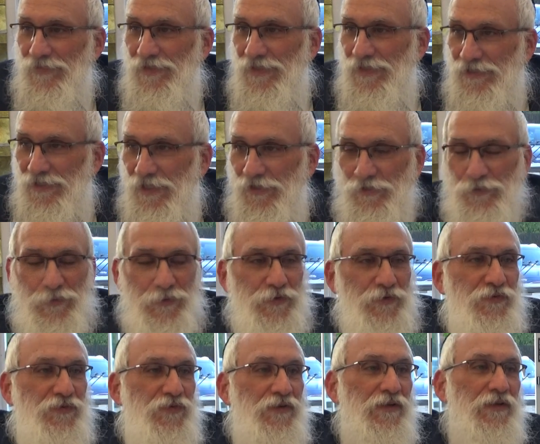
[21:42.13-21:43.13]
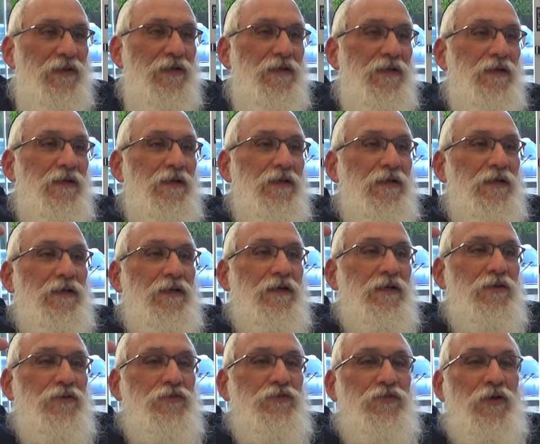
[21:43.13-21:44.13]
In other words,
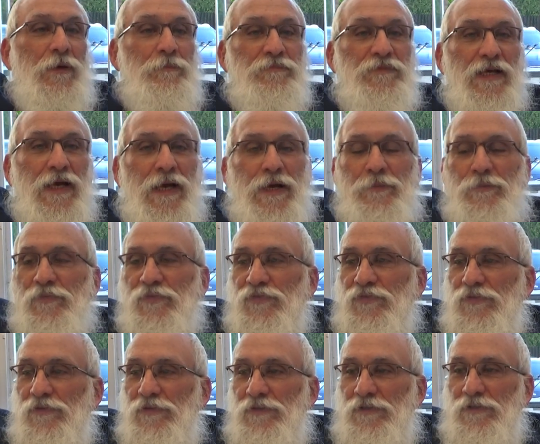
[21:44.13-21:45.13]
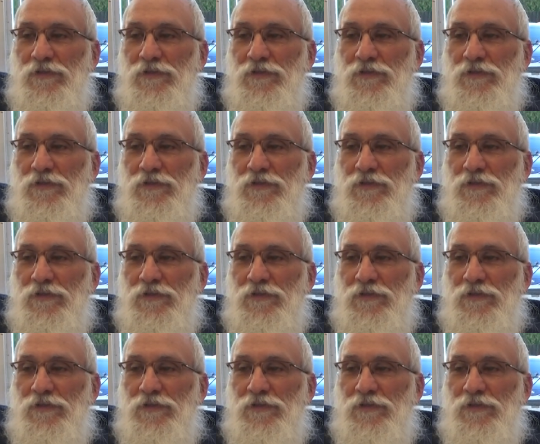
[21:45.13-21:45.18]
sometimes.